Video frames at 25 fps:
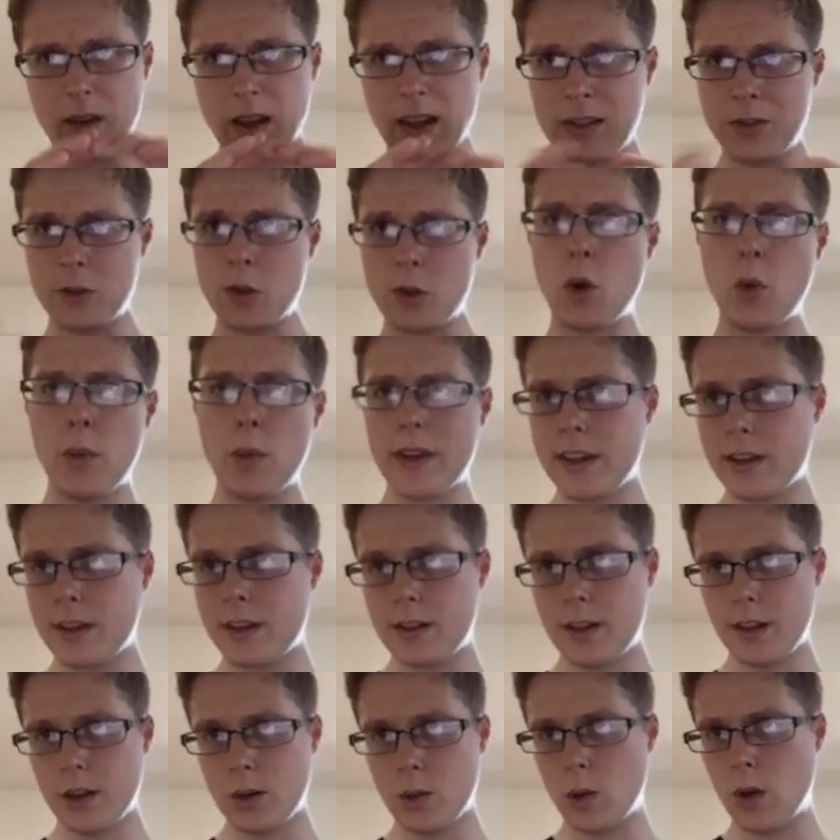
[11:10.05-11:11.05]
That's all we could
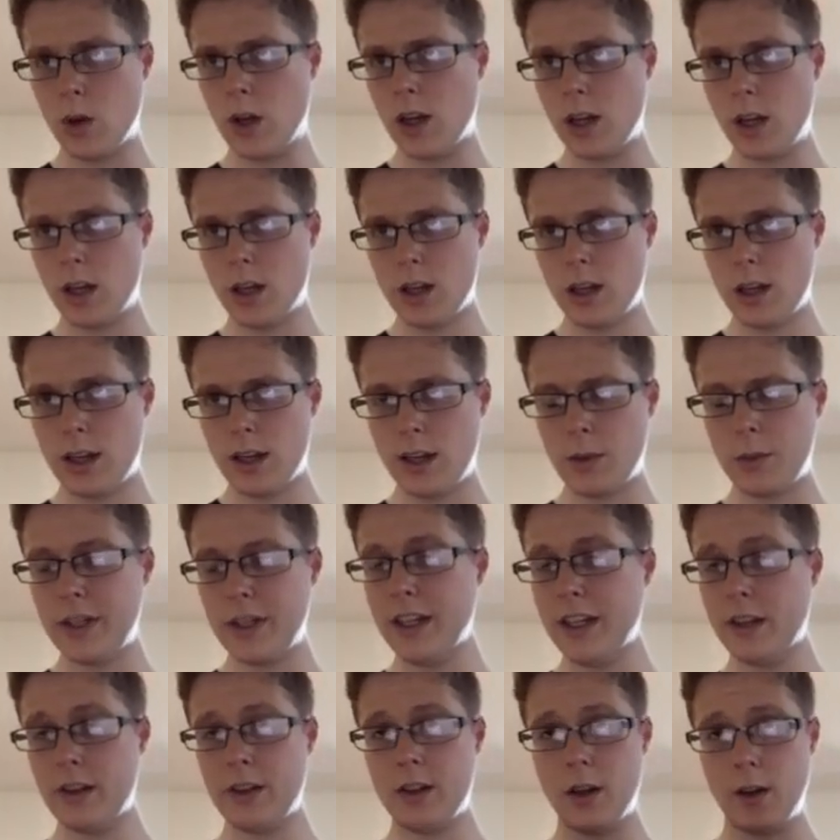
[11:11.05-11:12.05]
do. And we
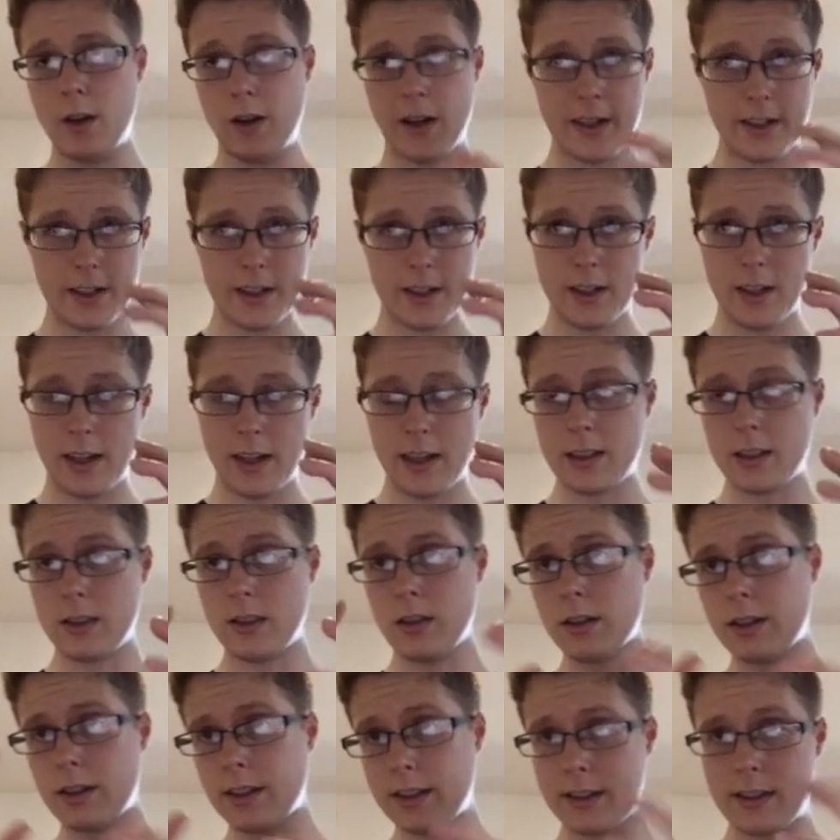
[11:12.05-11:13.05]
didn't know how to
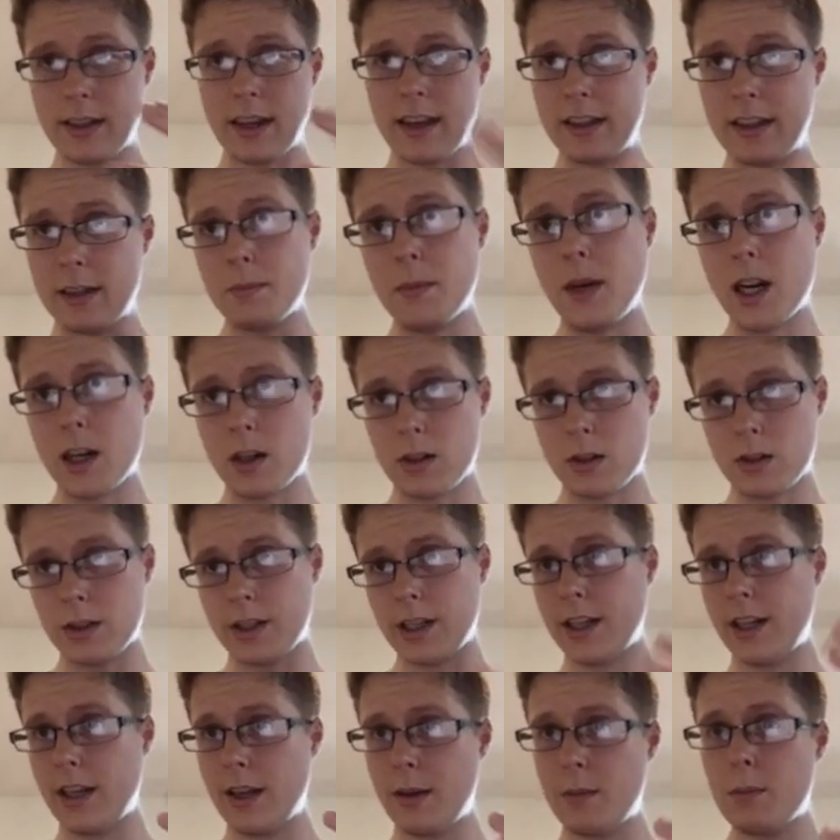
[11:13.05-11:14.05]
look inside the model,
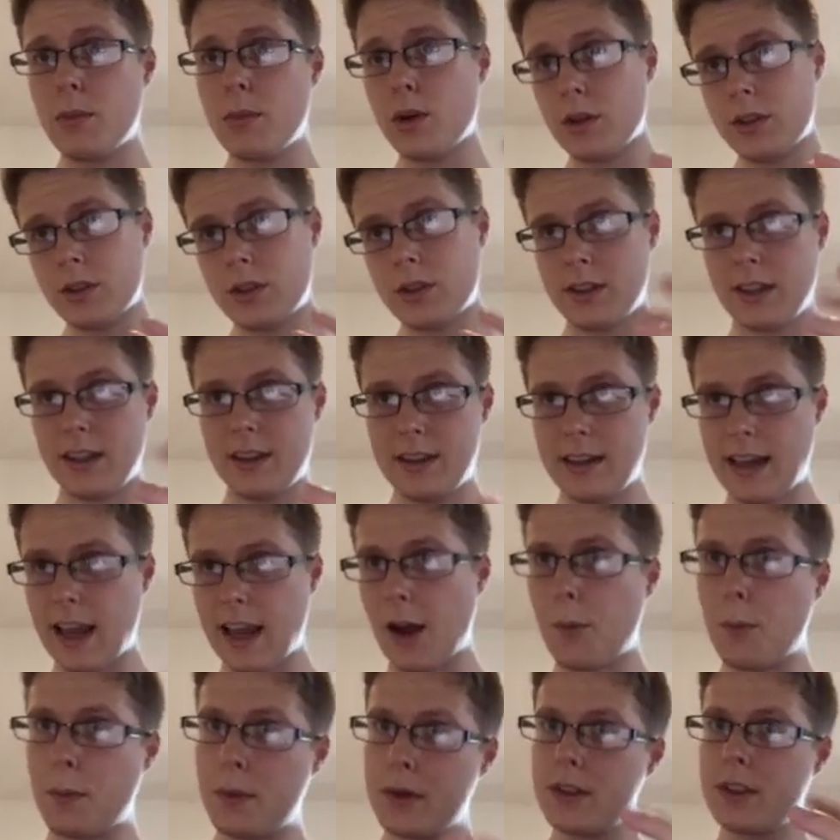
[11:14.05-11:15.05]
get inputs, get the
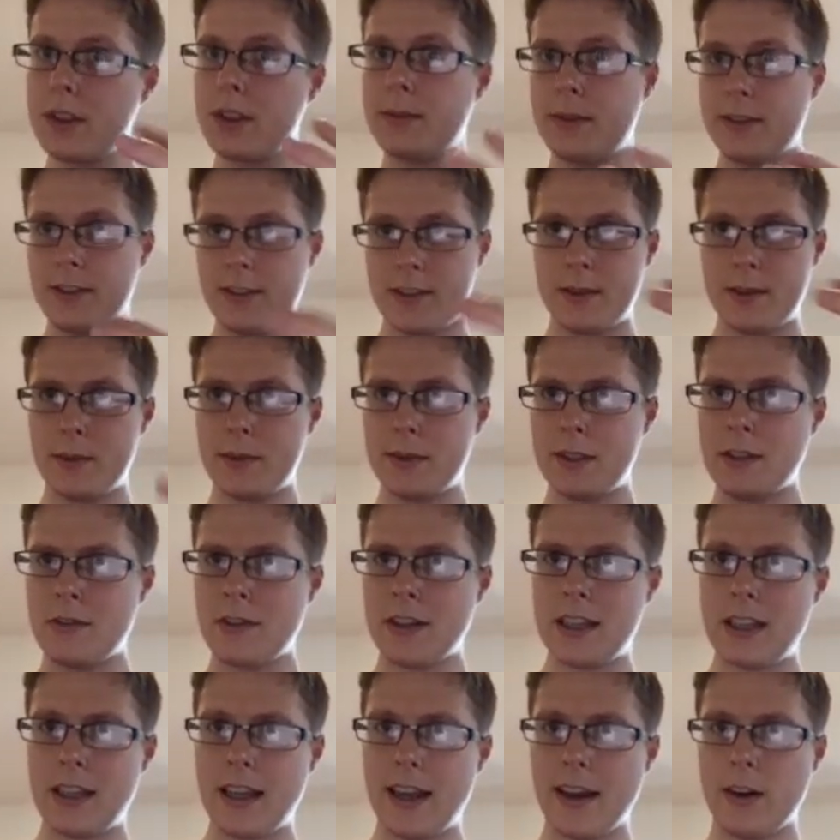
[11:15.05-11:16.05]
outputs for
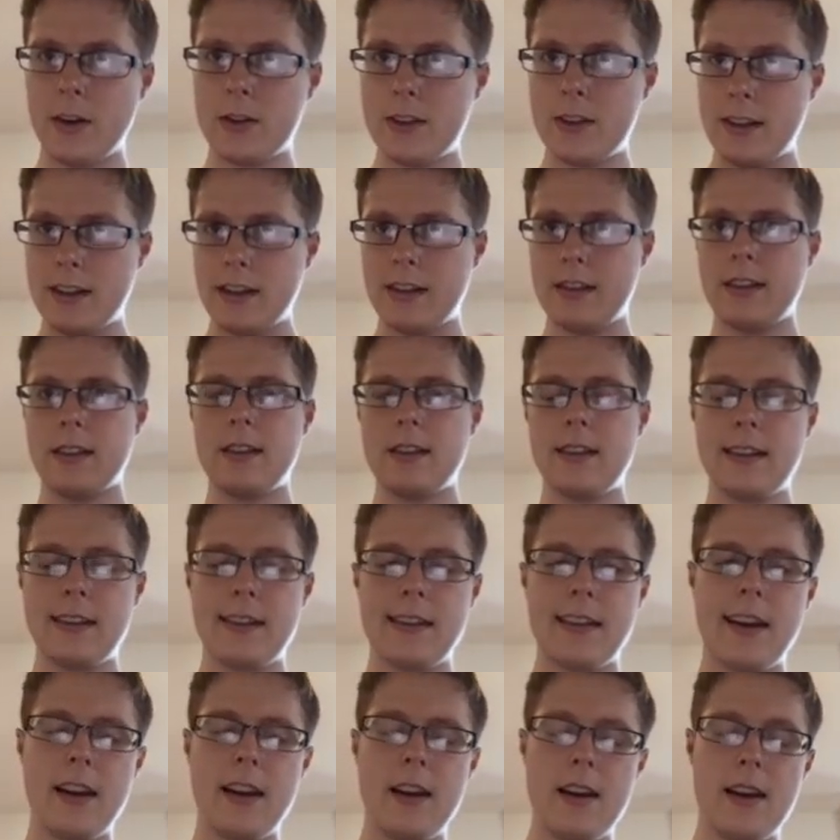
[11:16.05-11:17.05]
specific layers, anything like
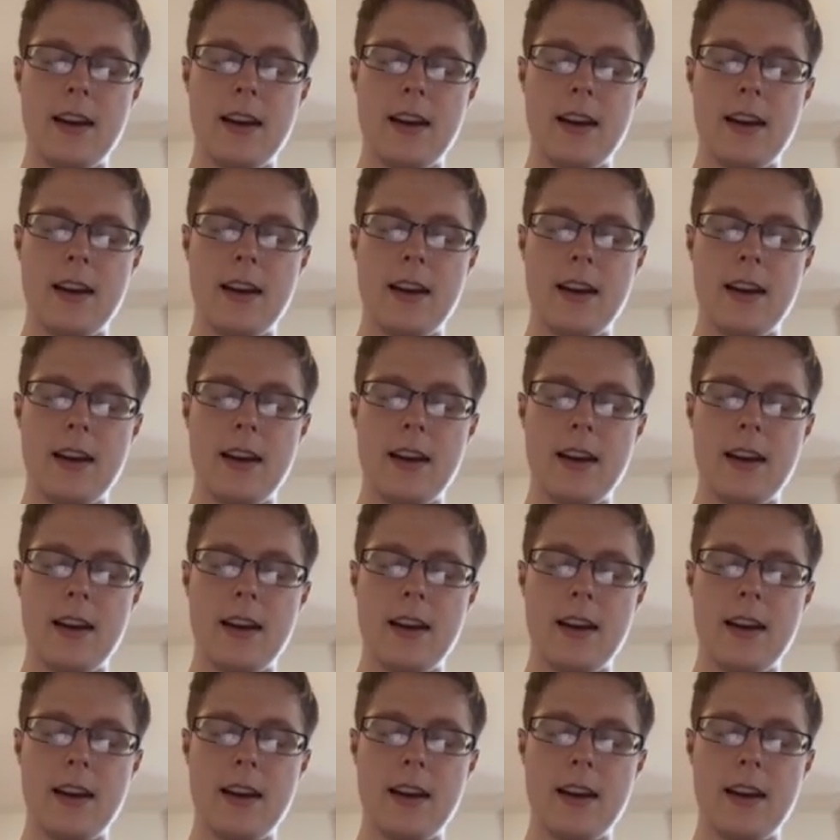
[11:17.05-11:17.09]
that.